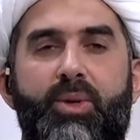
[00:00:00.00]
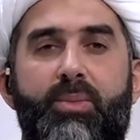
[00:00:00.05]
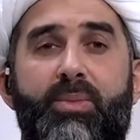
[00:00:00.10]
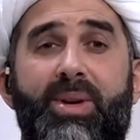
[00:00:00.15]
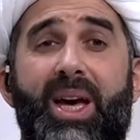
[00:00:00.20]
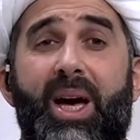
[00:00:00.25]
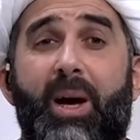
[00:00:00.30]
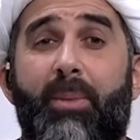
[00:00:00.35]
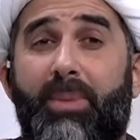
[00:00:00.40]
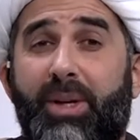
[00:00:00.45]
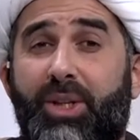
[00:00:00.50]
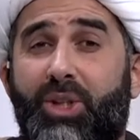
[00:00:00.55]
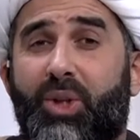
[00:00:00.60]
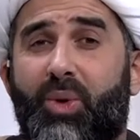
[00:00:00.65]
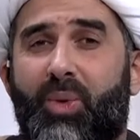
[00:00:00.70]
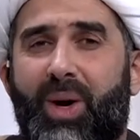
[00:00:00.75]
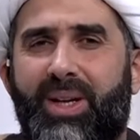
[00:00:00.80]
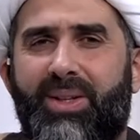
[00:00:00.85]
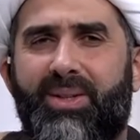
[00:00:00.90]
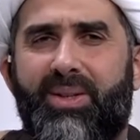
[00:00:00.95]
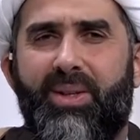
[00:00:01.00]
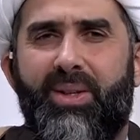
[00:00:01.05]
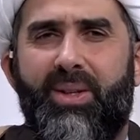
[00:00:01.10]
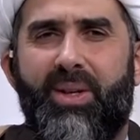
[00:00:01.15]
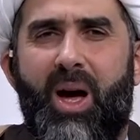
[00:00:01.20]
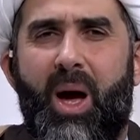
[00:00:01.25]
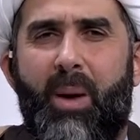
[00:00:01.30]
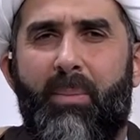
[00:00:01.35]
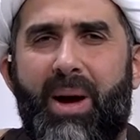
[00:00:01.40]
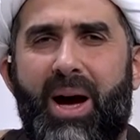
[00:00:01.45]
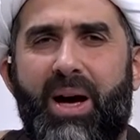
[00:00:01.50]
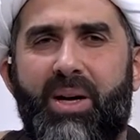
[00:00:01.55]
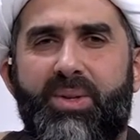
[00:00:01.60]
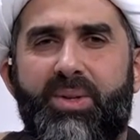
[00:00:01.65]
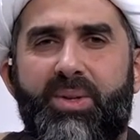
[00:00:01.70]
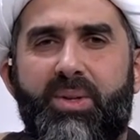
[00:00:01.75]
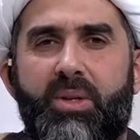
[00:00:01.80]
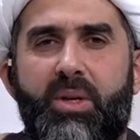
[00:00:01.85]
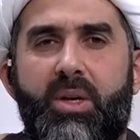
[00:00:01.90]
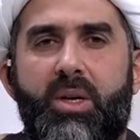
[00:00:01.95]
be habituated
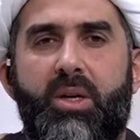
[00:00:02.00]
about